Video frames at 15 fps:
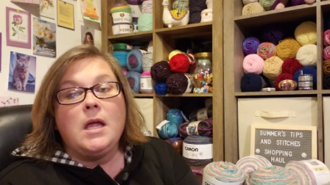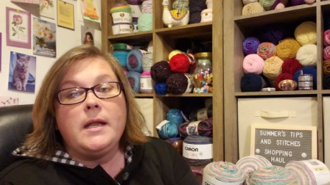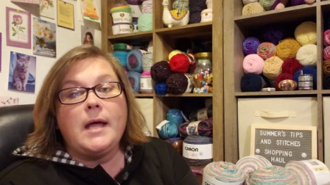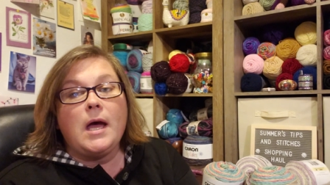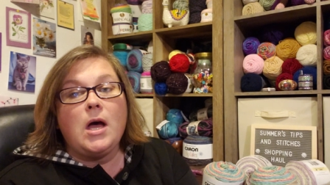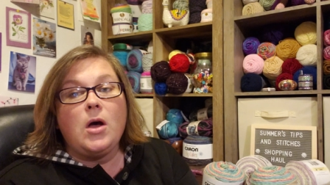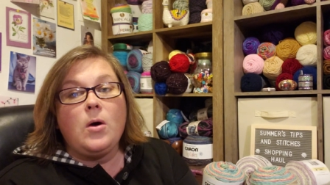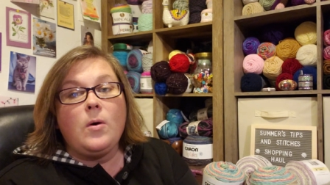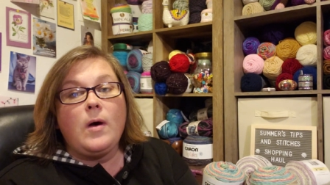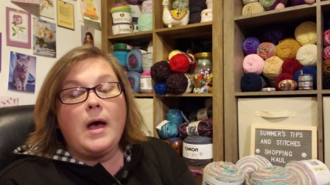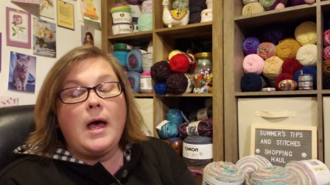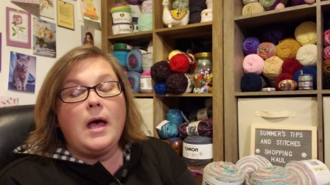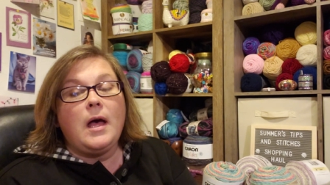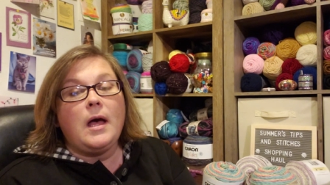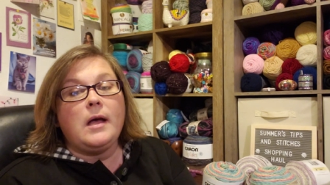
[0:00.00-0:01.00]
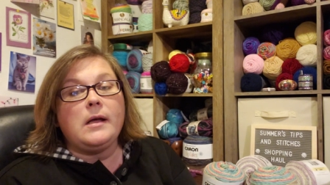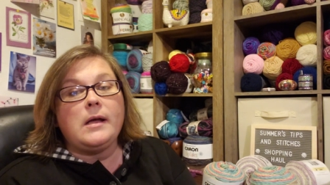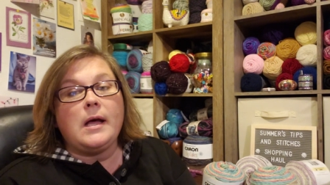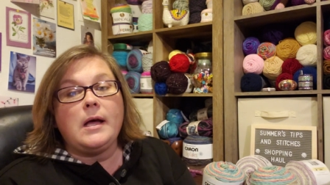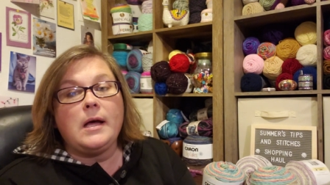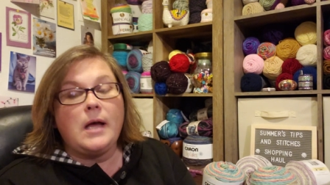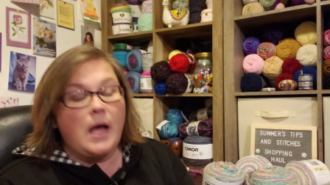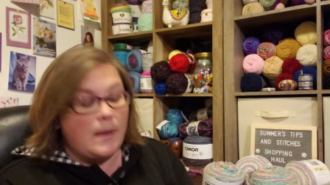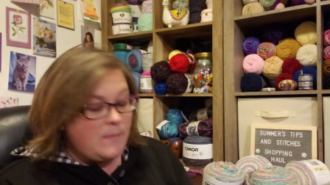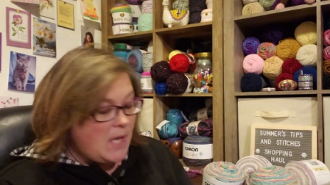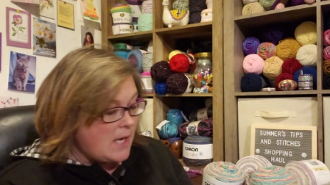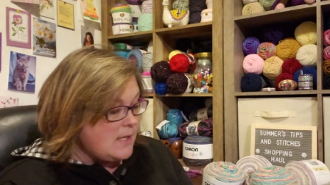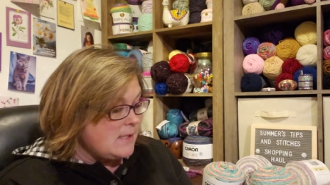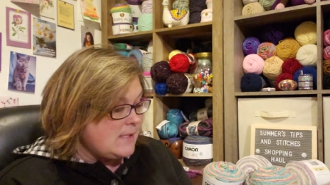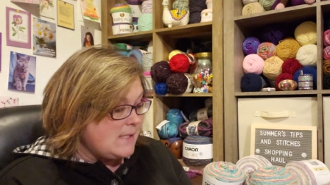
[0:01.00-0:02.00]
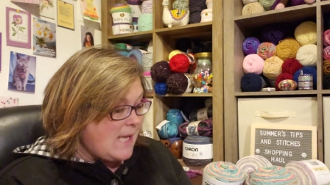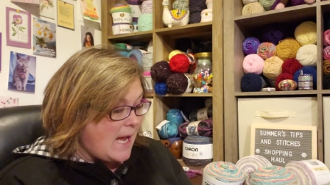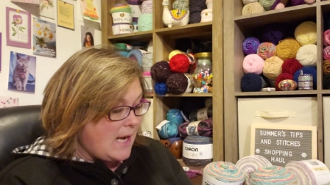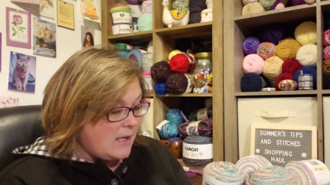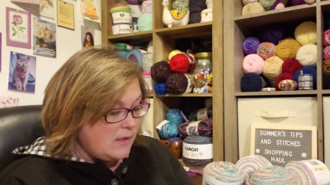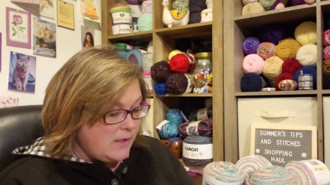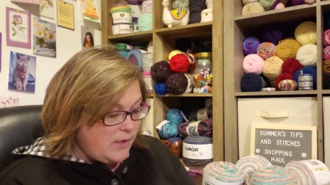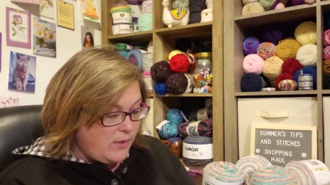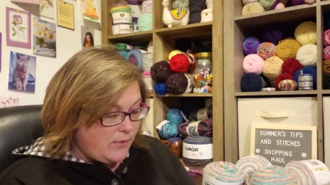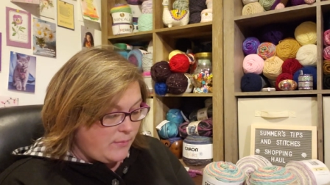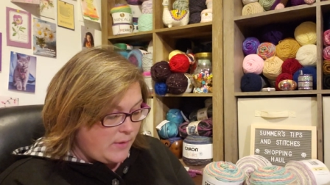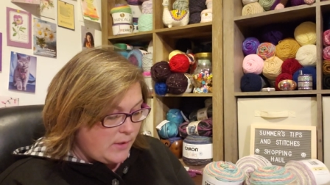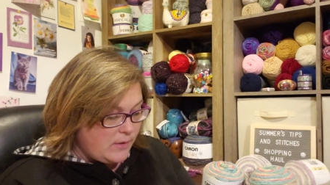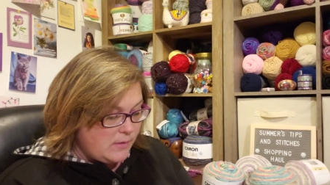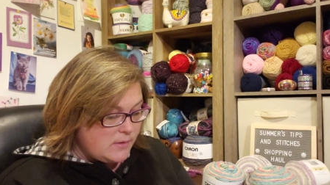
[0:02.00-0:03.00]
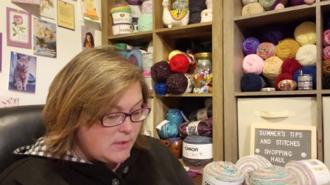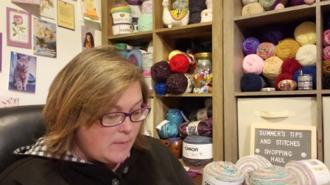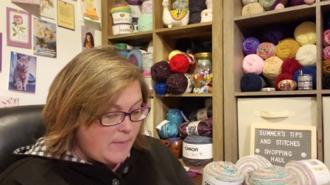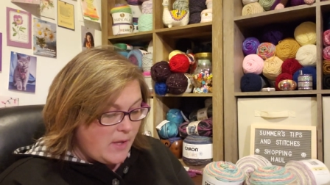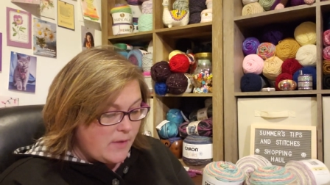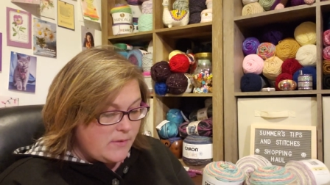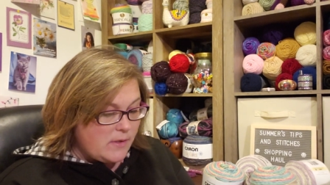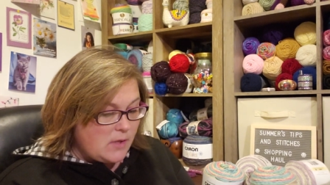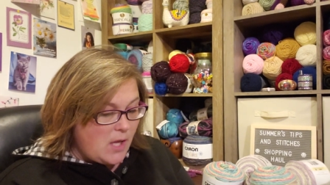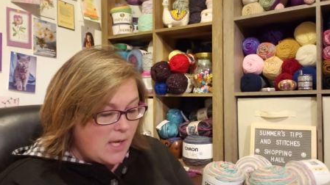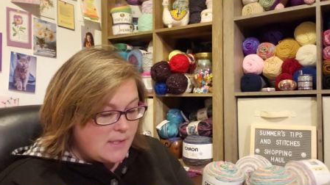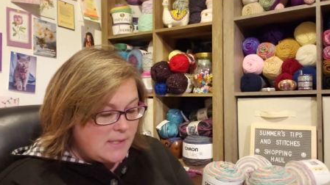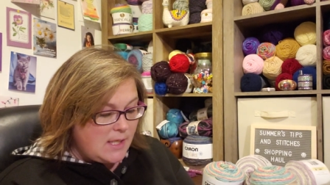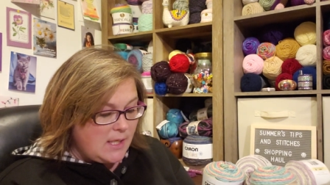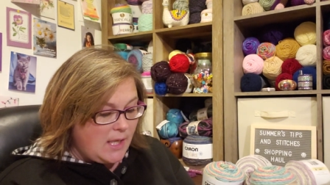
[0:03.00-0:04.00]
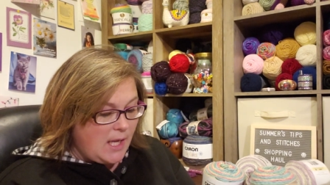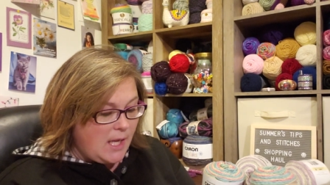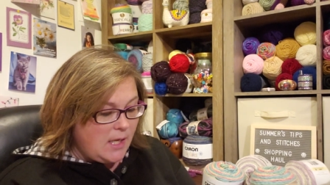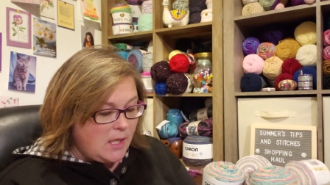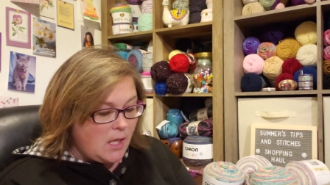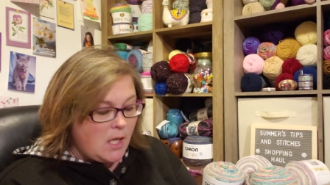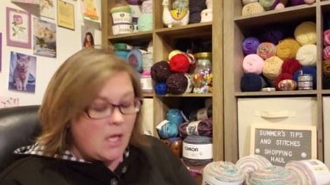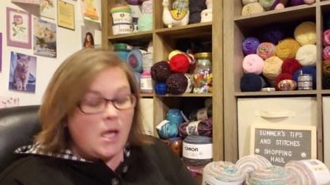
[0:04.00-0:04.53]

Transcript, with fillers: Now, I'm not exactly thrilled about the latte cake